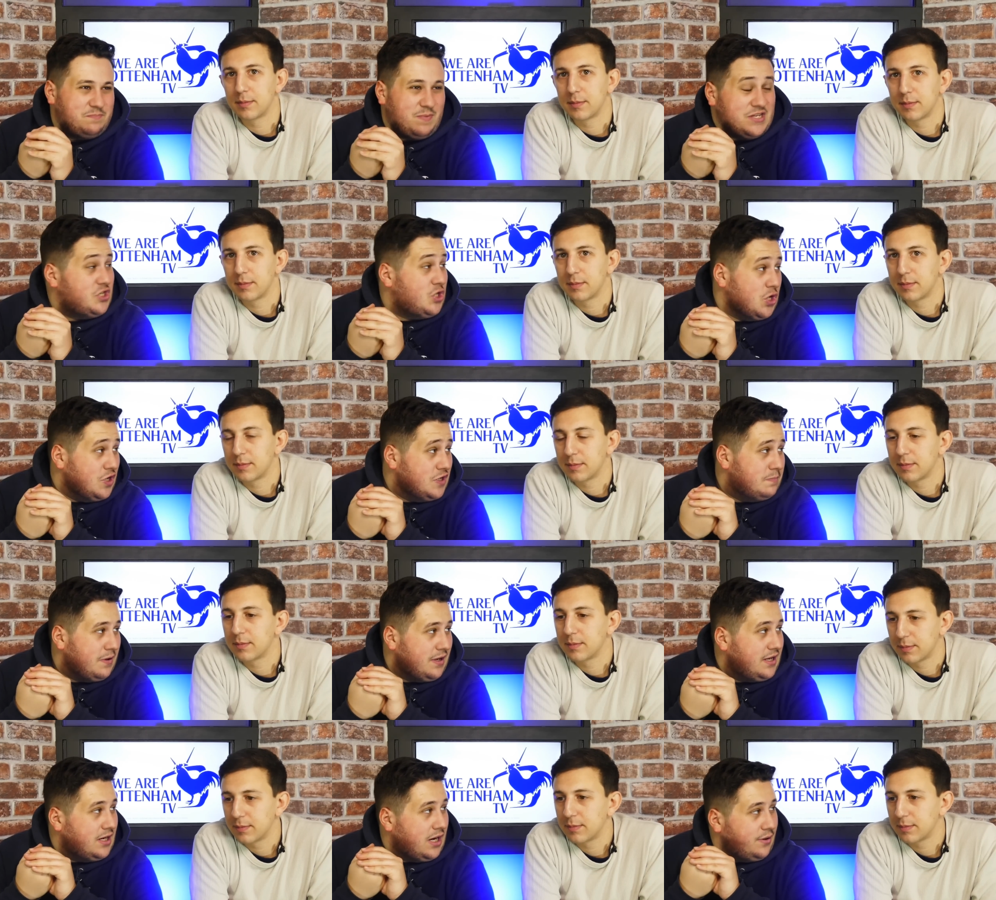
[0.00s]
Speaker 1: he's good, but
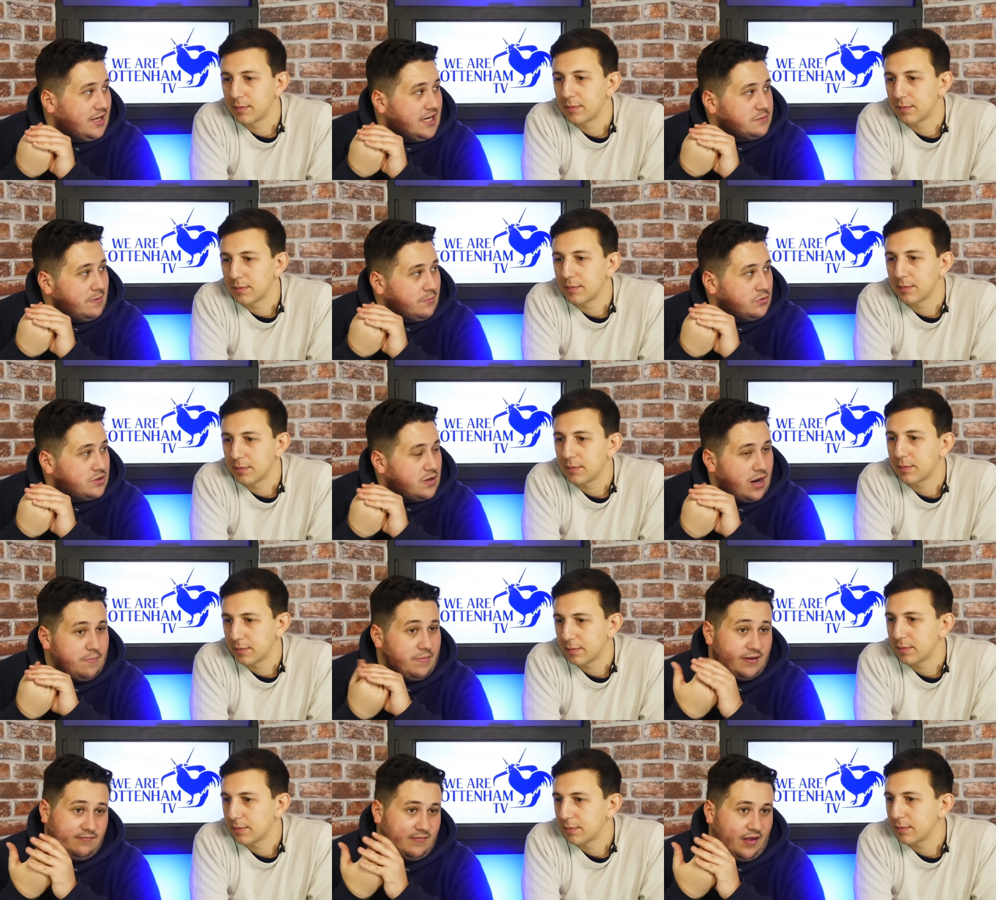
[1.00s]
you know he needs a bit more time,
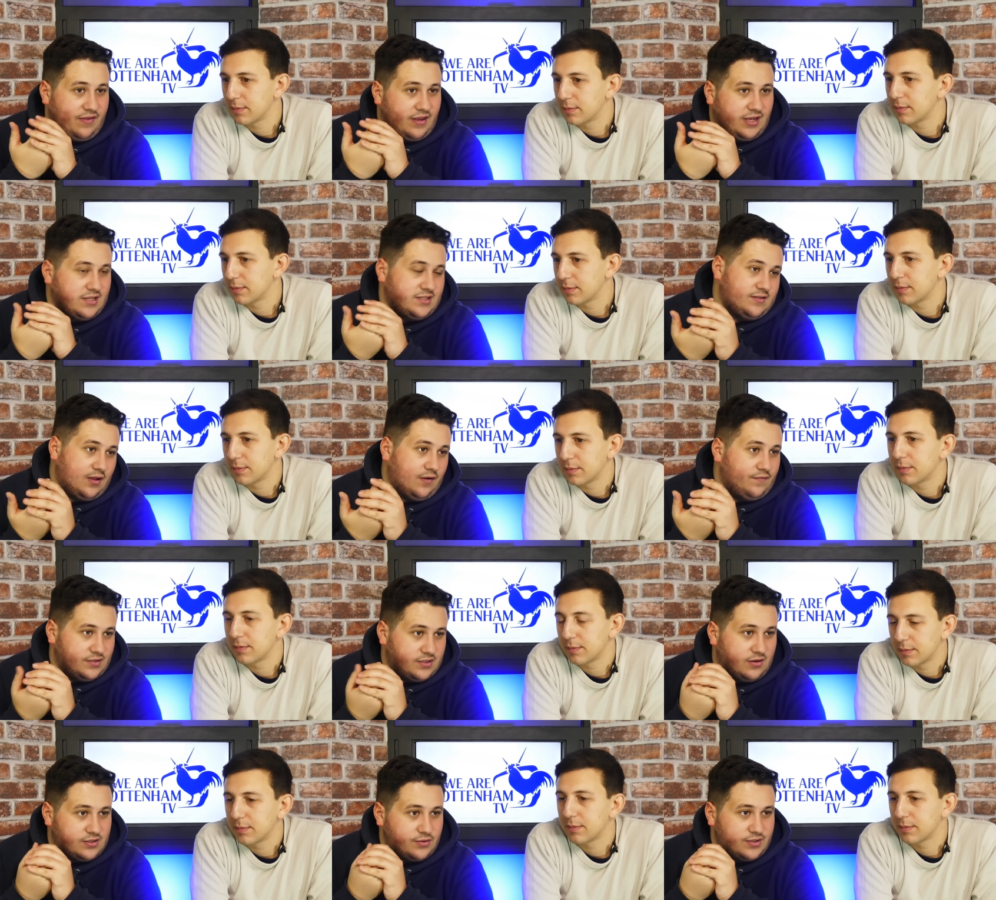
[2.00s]
then I think it's the obvious
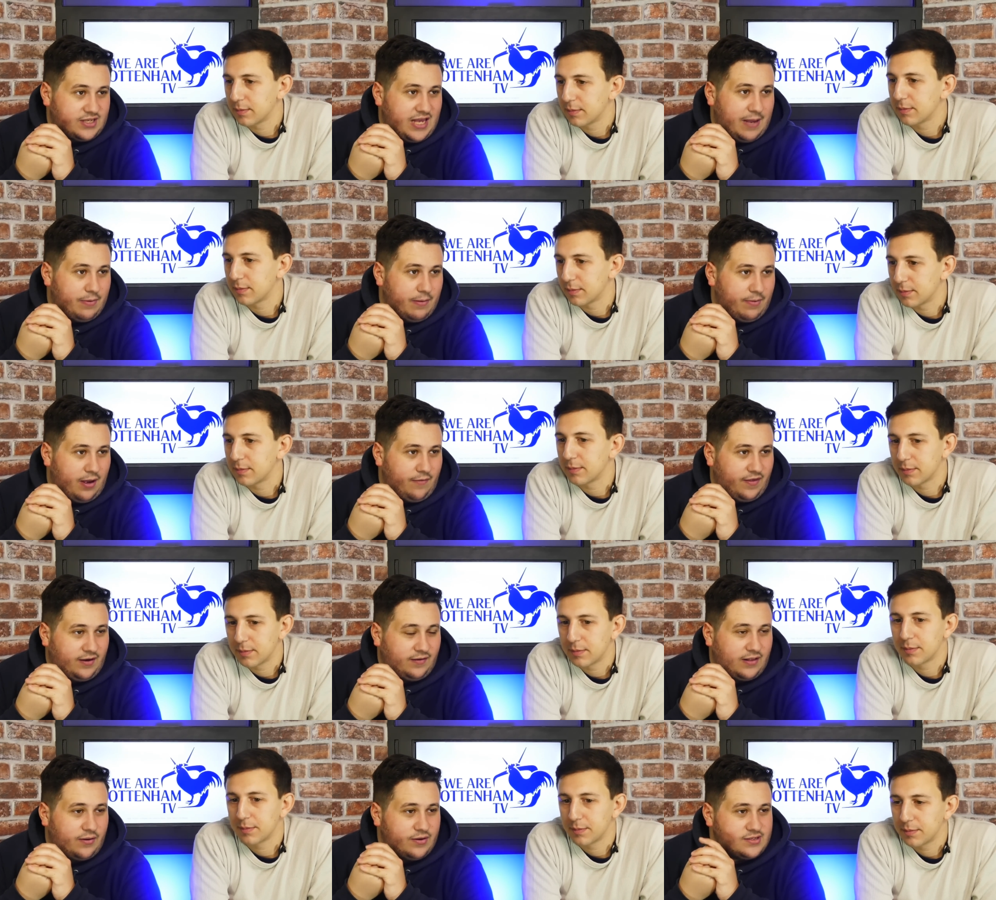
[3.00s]
answer is Kepa. But I think
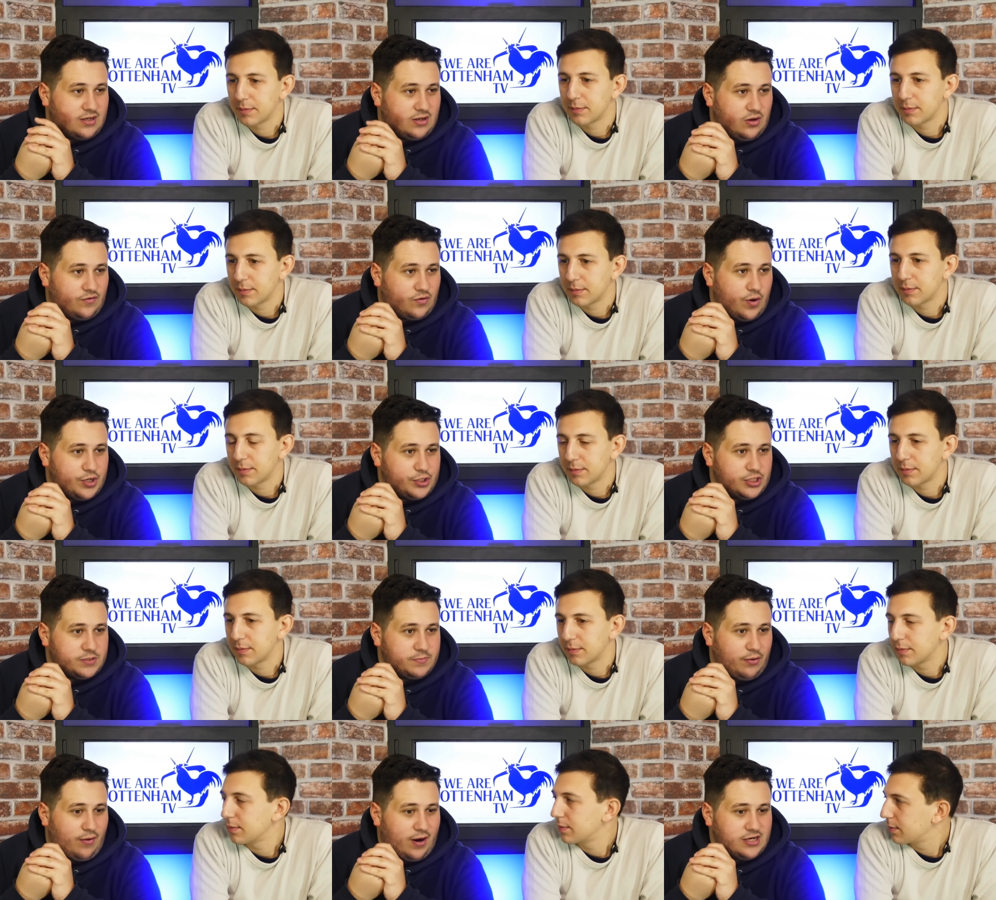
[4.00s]
there is a lot of questions to
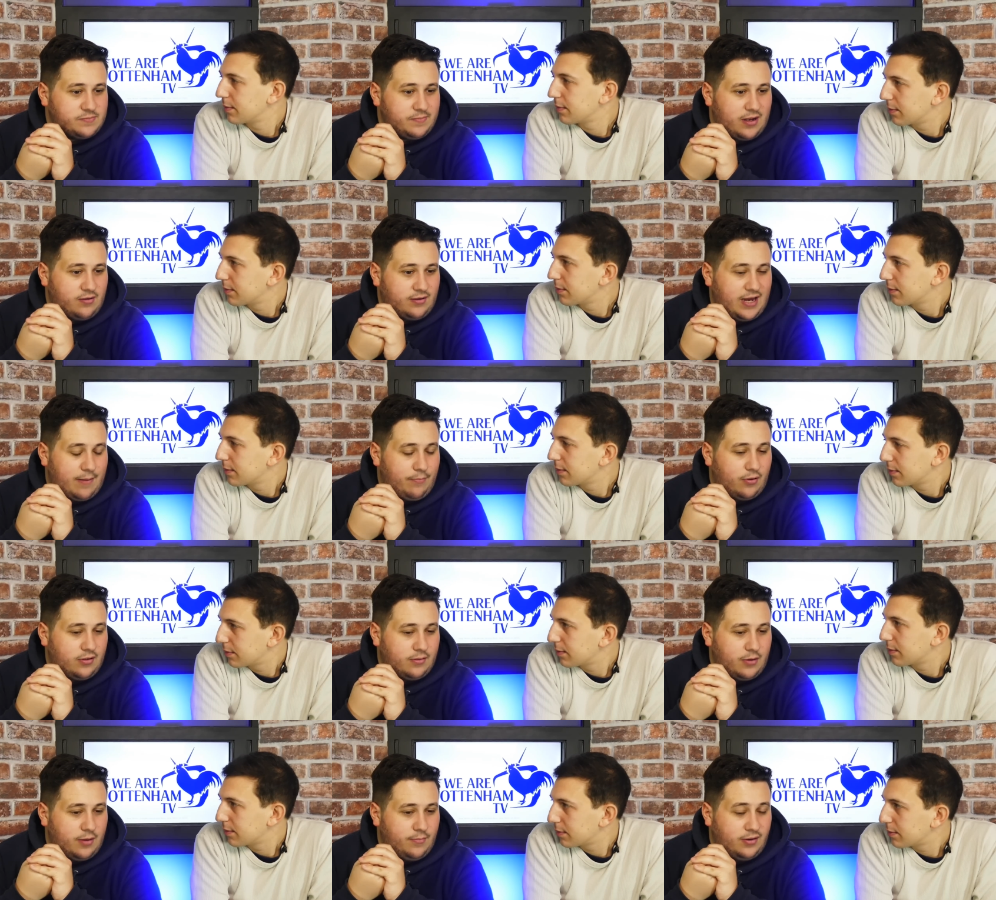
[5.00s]
be raised about Kepa at the
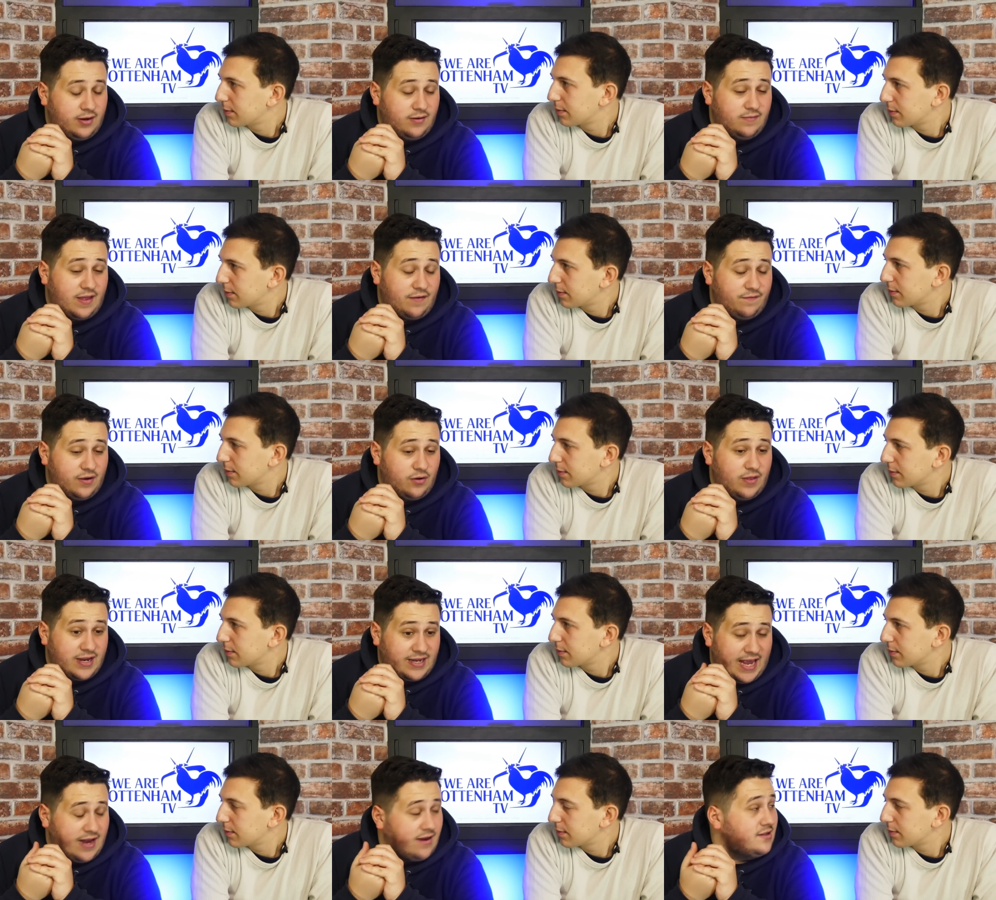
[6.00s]
moment, and they feel
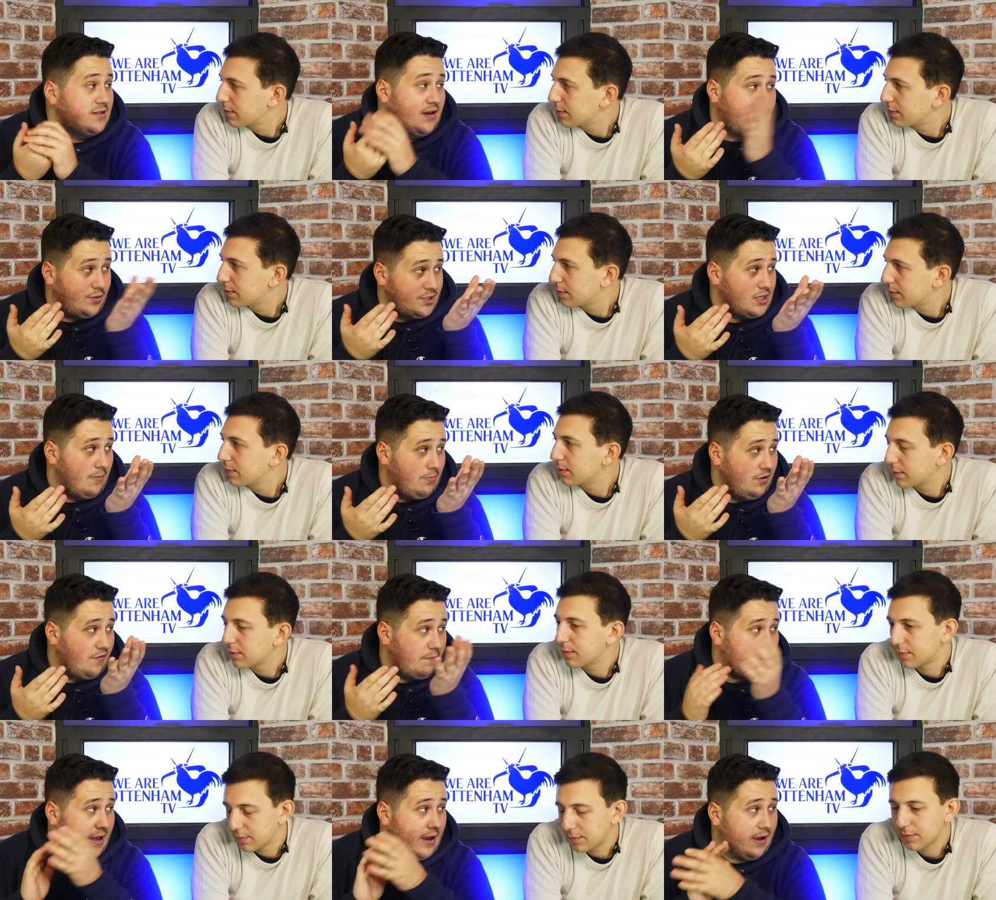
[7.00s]
again it's another example of a
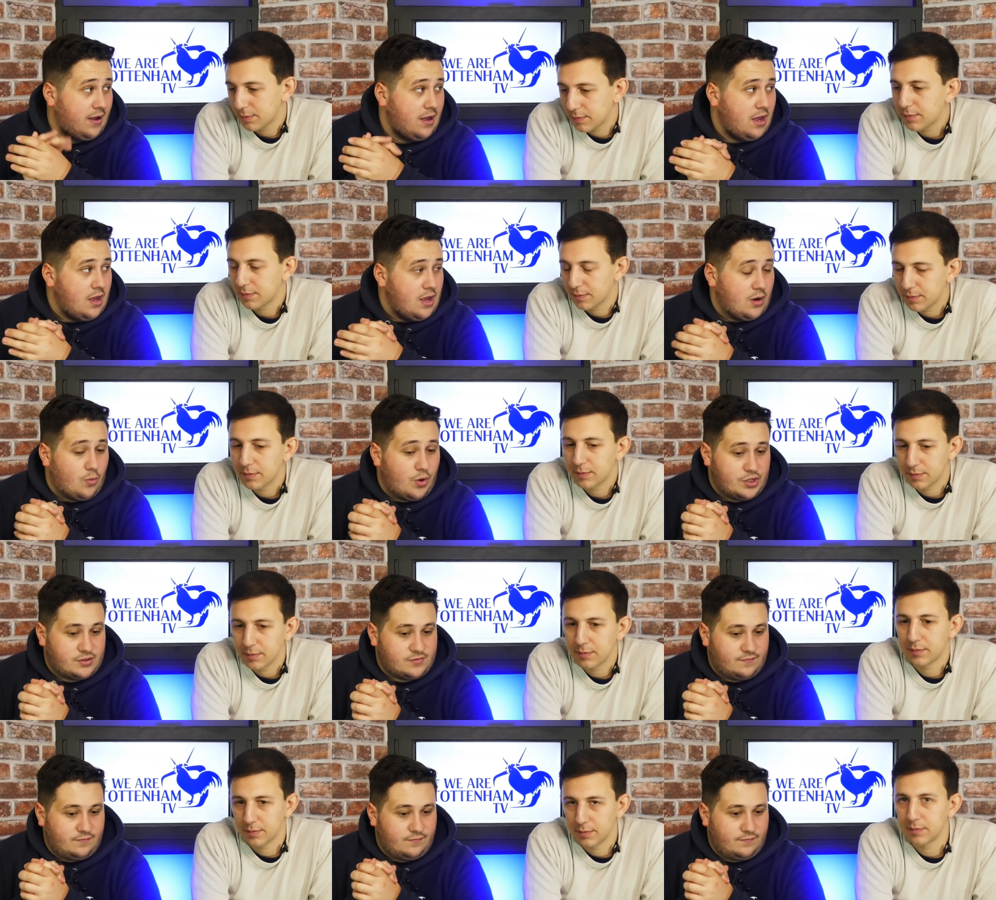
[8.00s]
player which
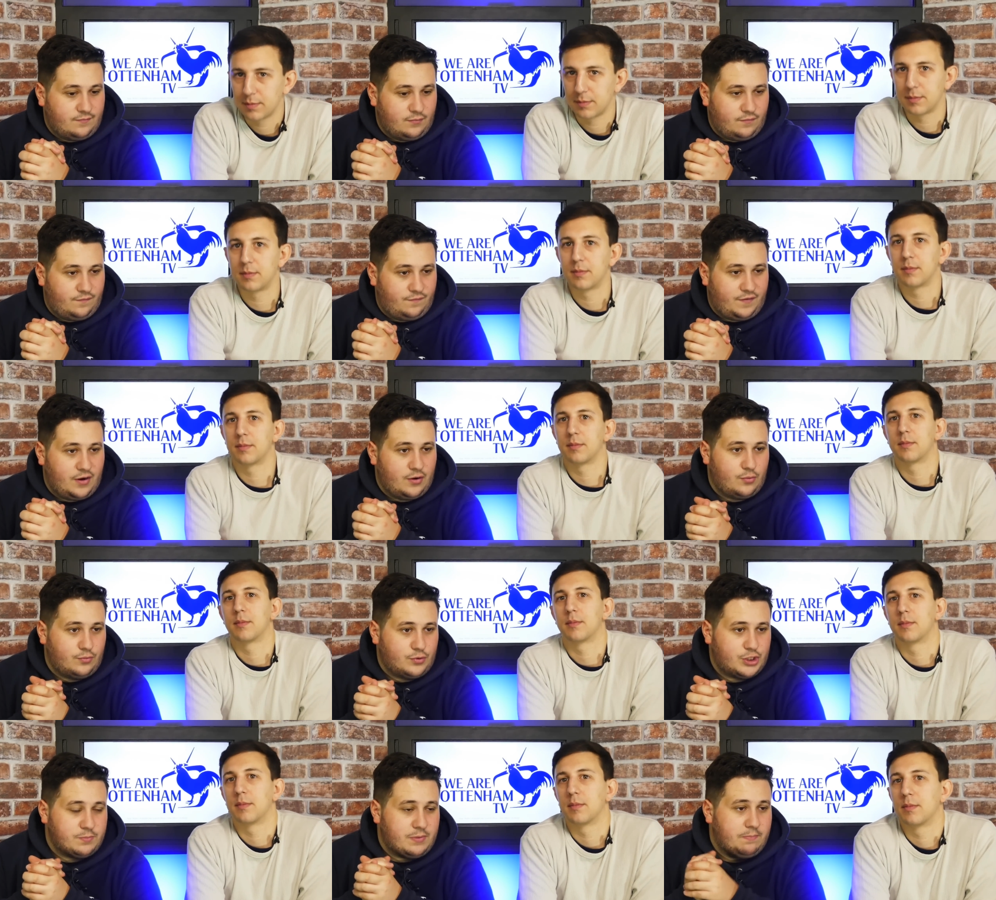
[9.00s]
feel
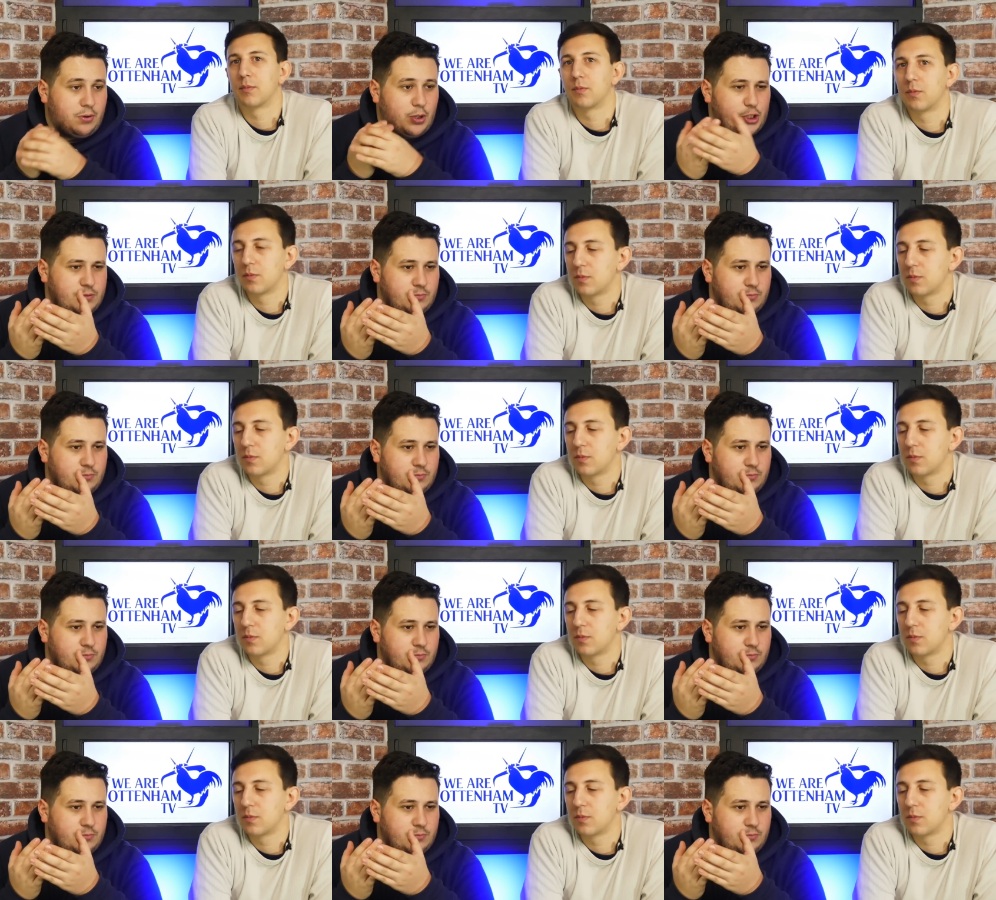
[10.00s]
should be pushed